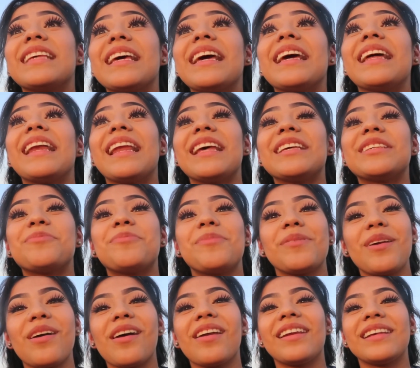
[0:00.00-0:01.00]
say, let's
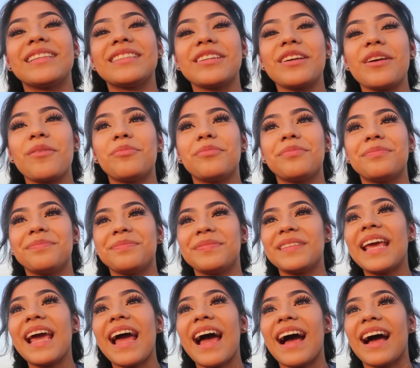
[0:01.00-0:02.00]
put on Instagram, cool. Oh.
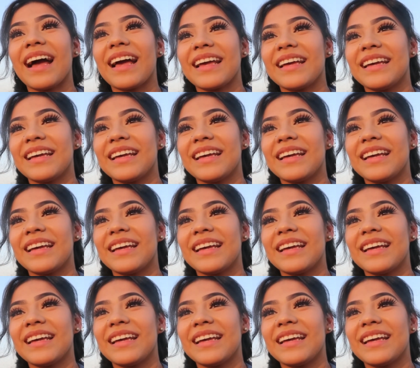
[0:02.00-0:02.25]
yeah.